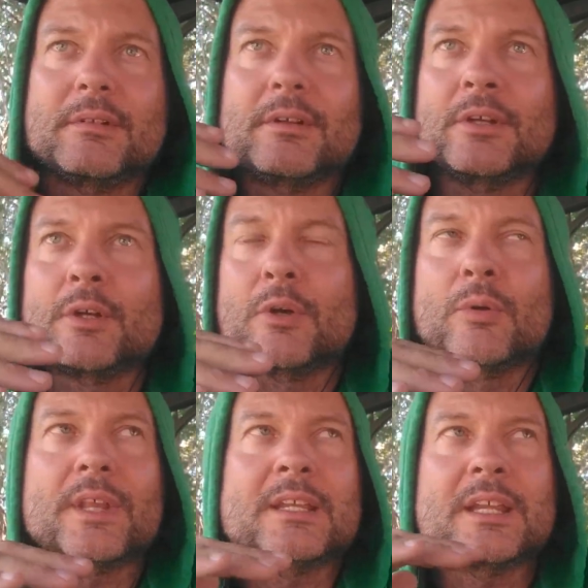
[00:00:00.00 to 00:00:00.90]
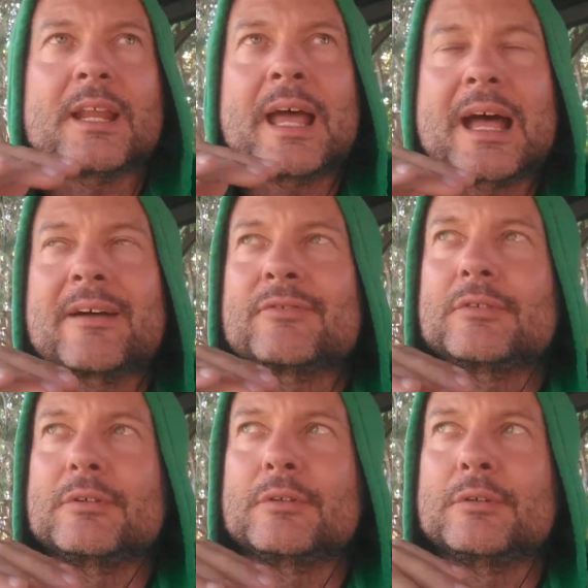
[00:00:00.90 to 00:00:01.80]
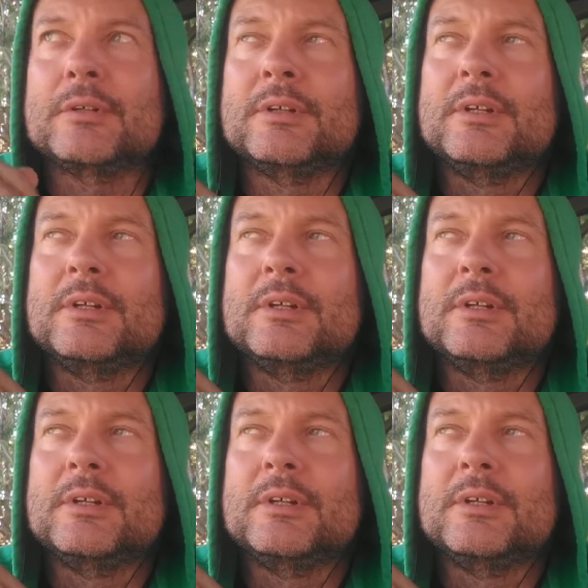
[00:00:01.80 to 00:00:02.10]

you know, they didn't have to